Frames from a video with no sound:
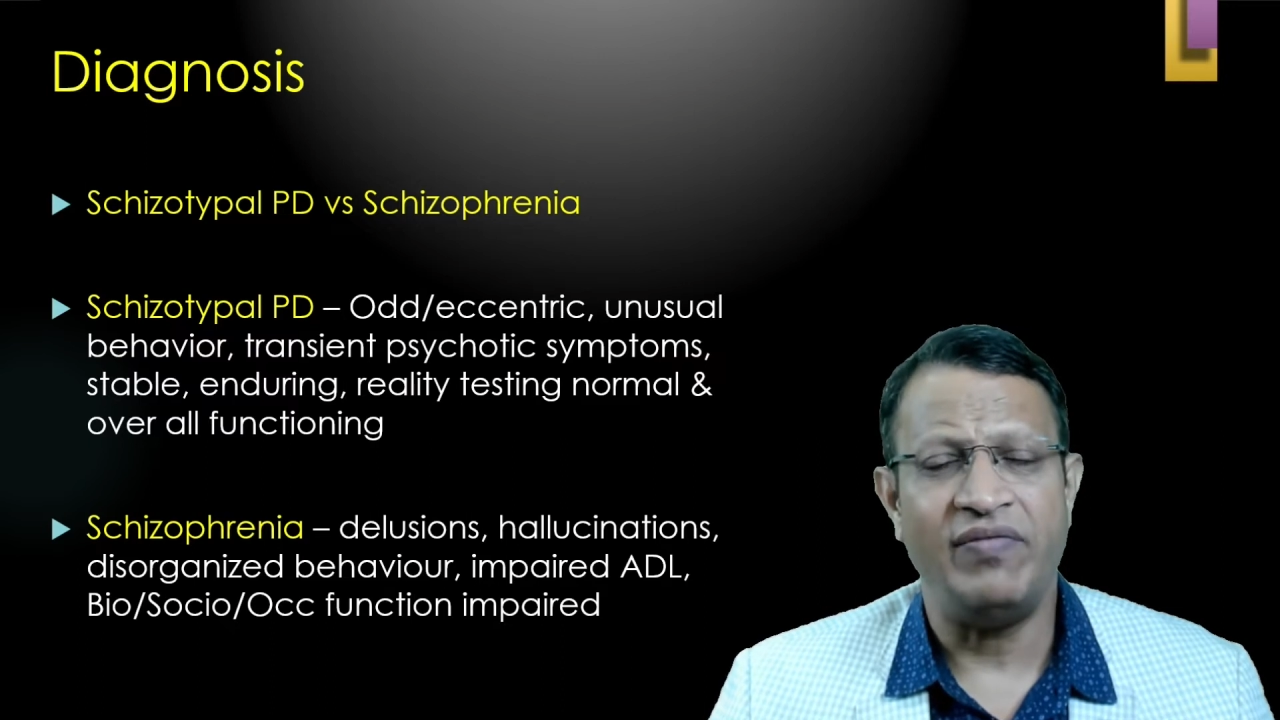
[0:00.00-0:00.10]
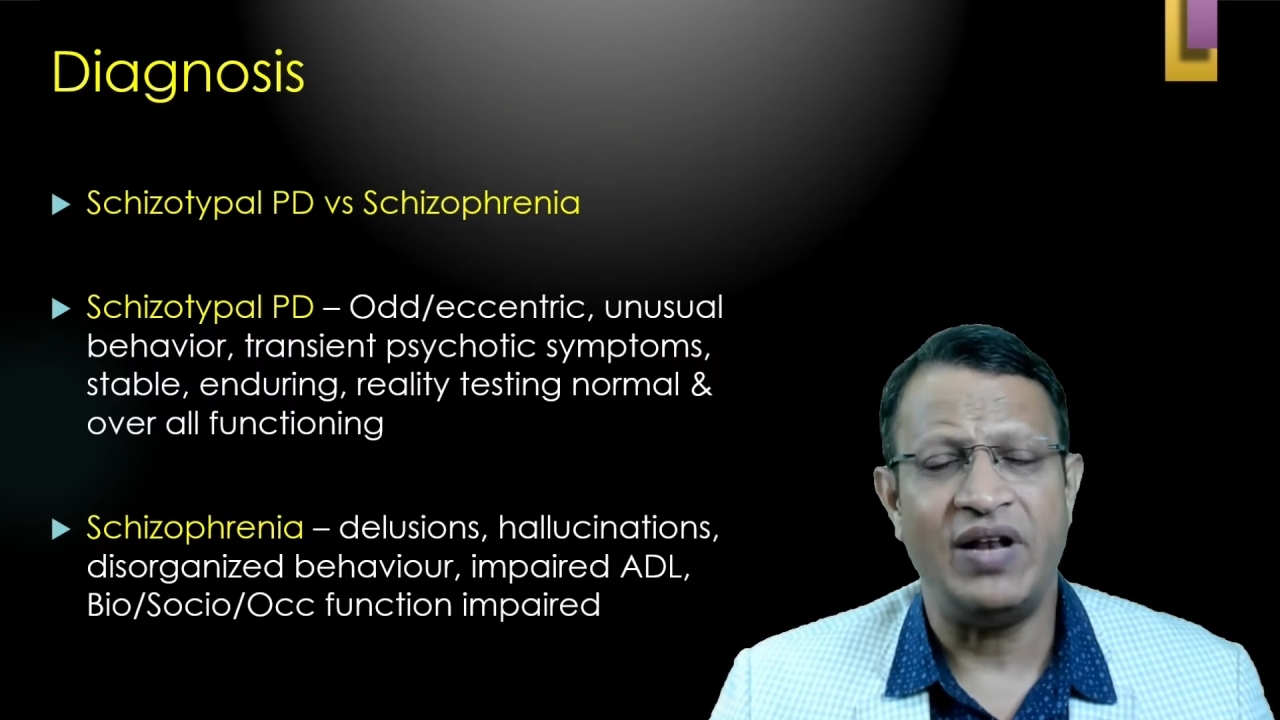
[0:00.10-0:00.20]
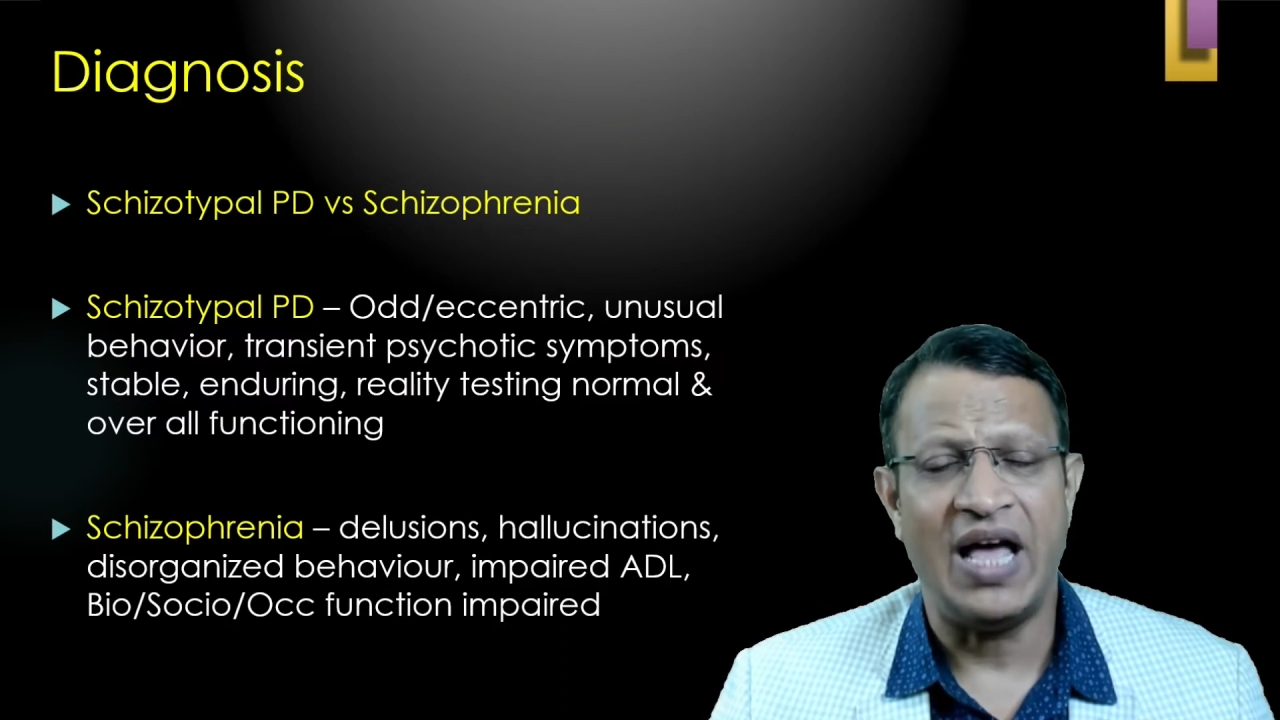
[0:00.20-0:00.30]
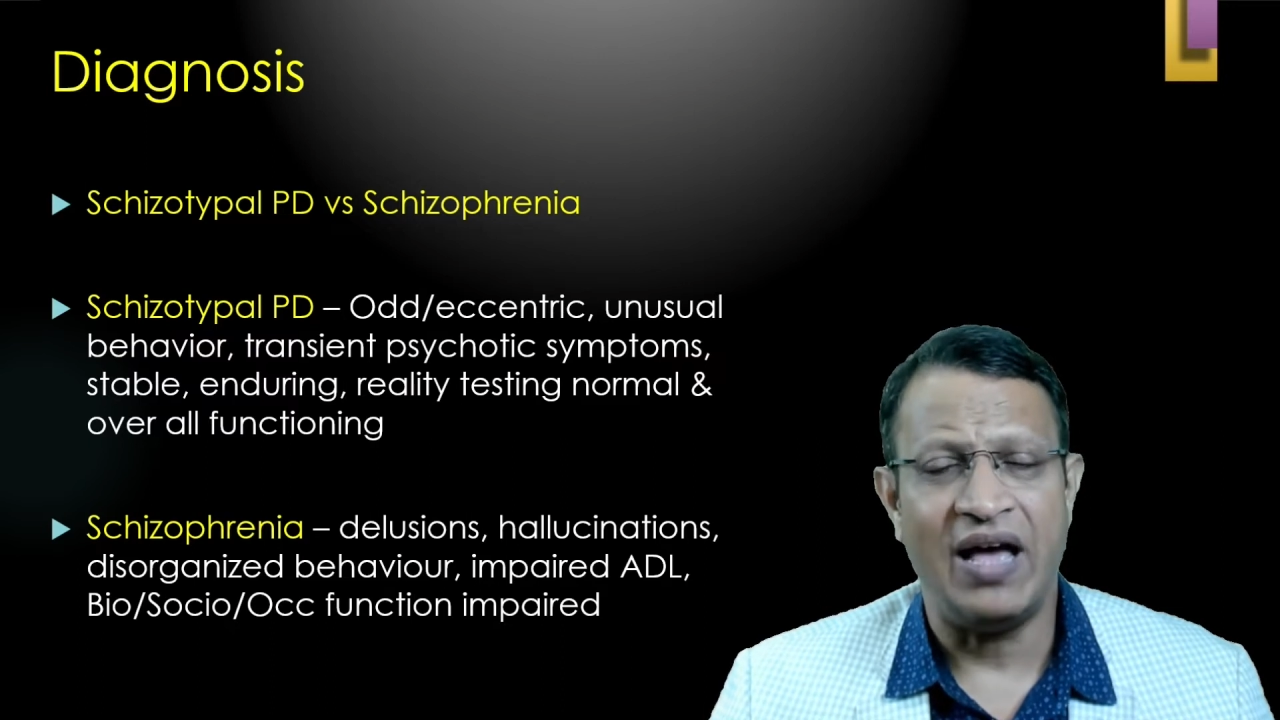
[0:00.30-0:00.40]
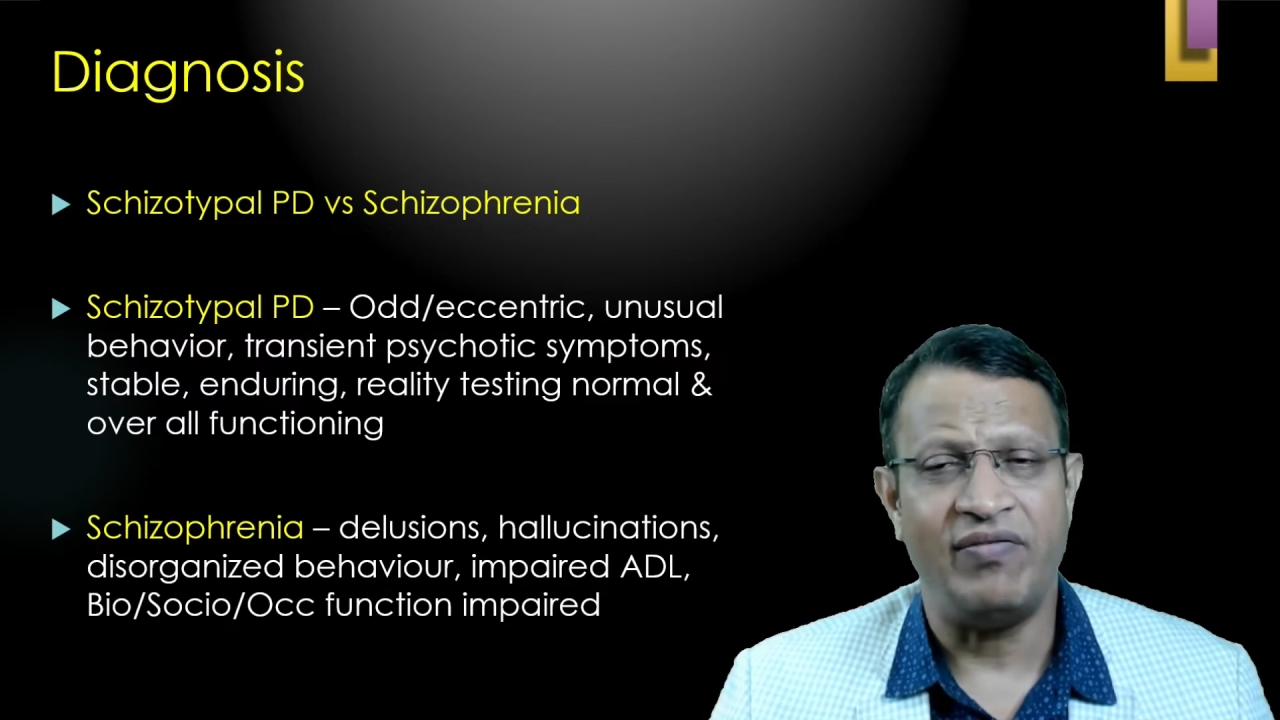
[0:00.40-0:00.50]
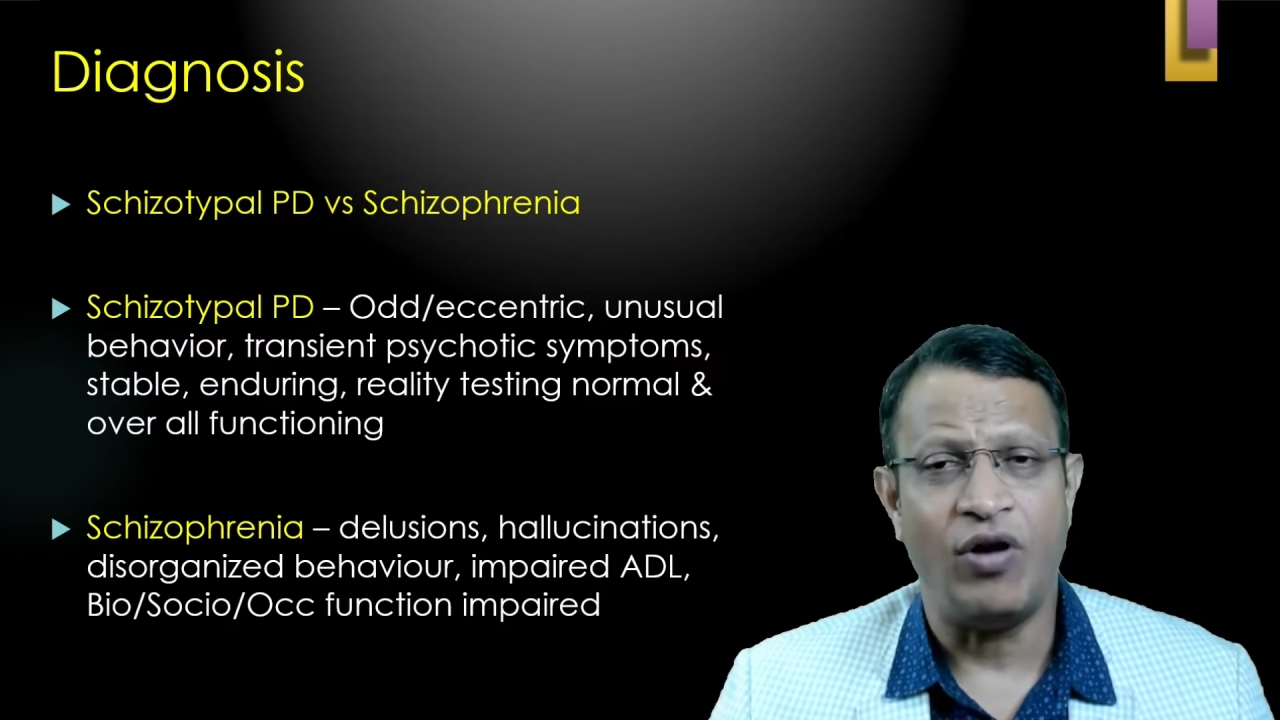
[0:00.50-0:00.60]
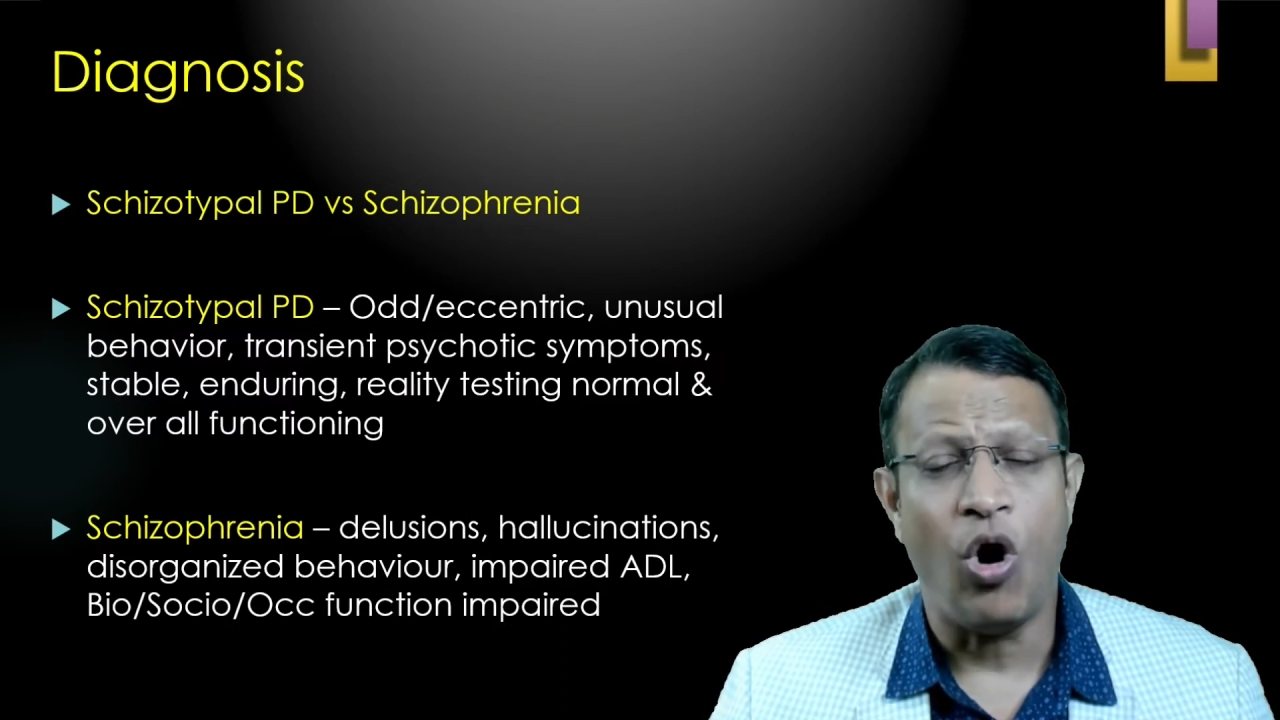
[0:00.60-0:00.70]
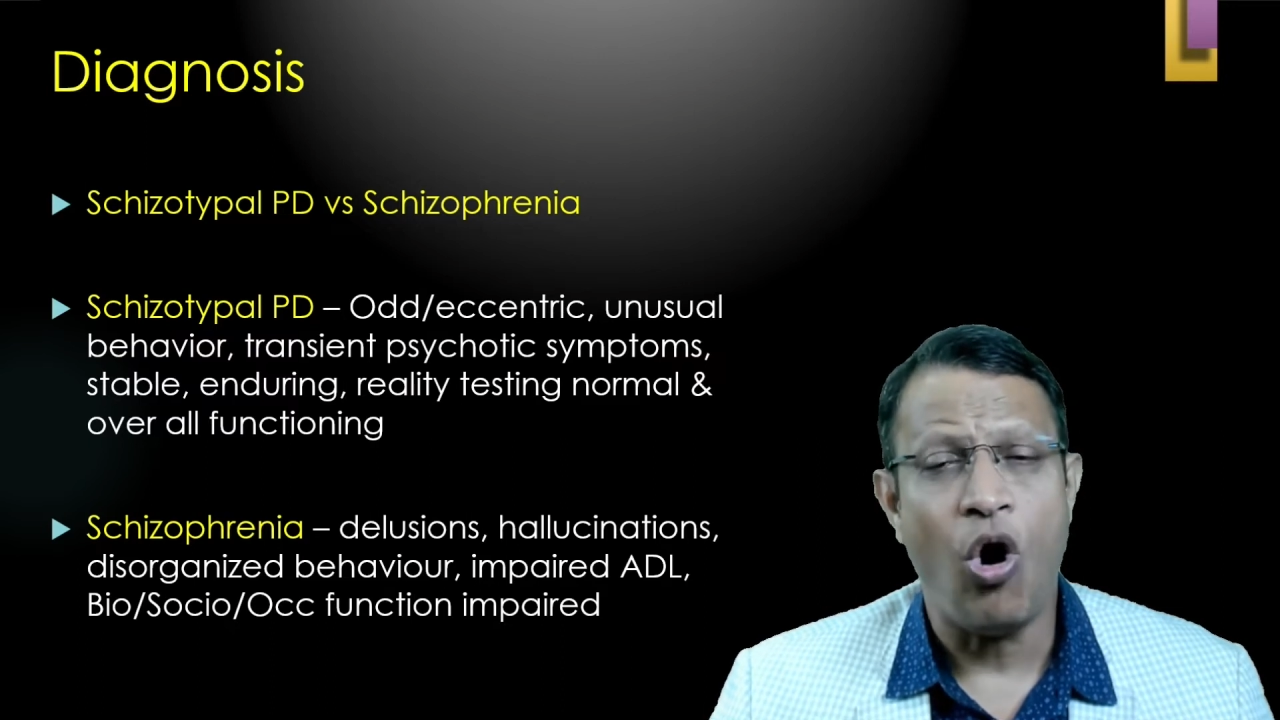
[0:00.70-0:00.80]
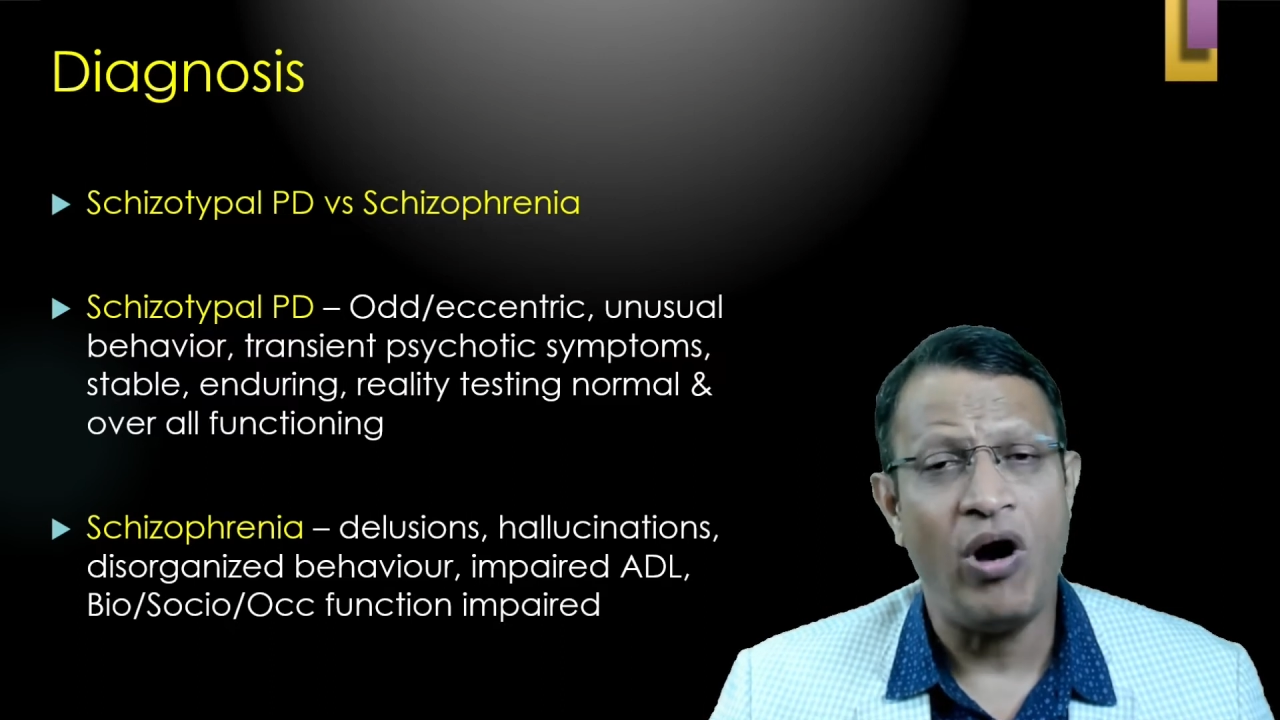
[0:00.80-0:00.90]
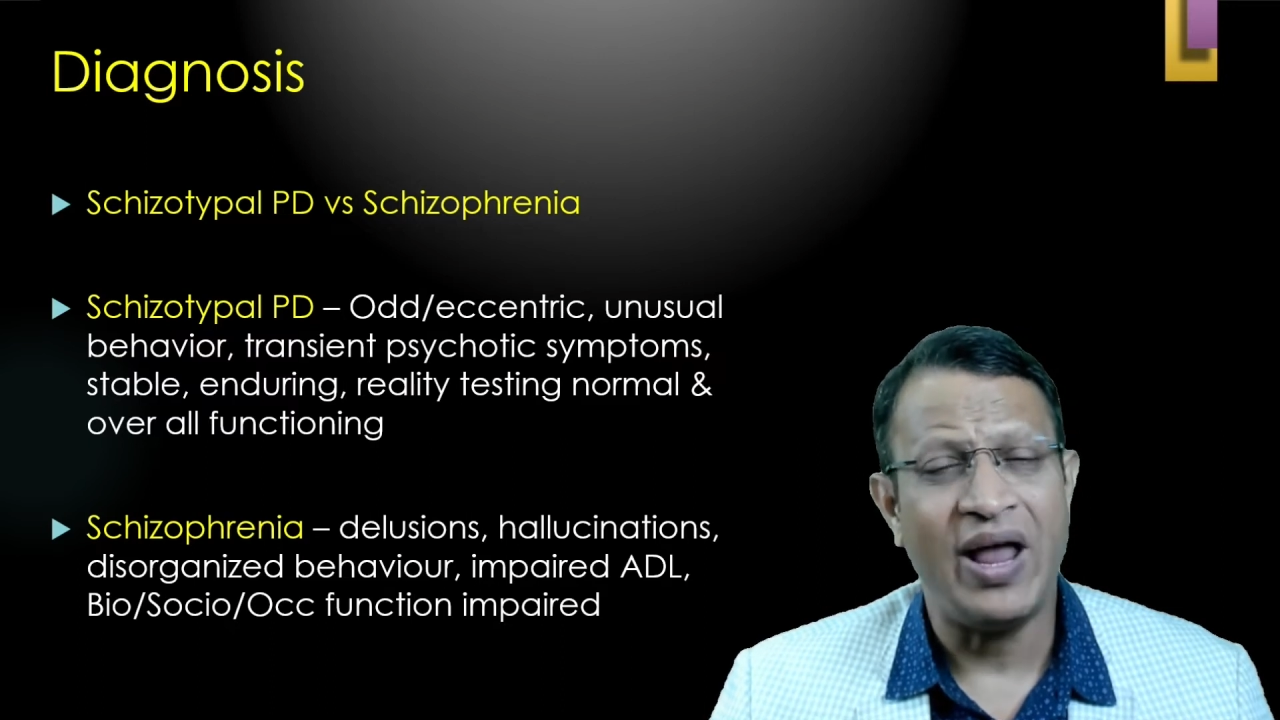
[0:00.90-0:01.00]
will have
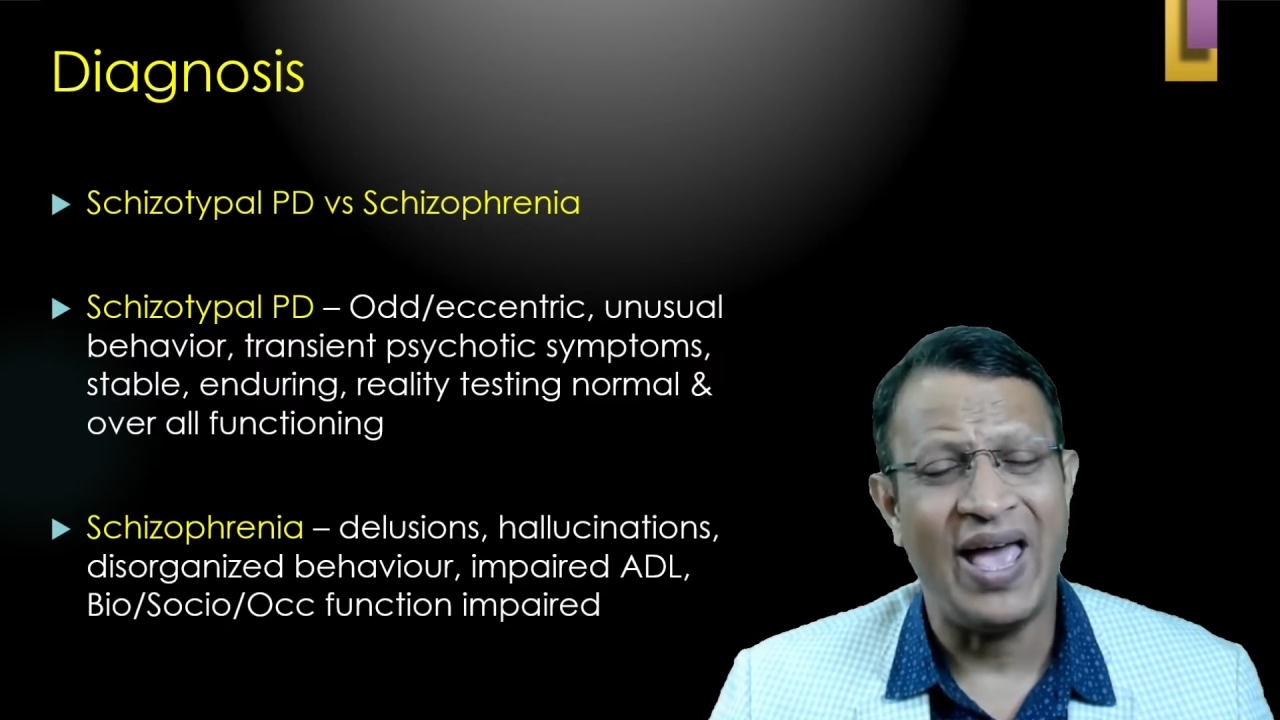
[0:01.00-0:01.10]
odd,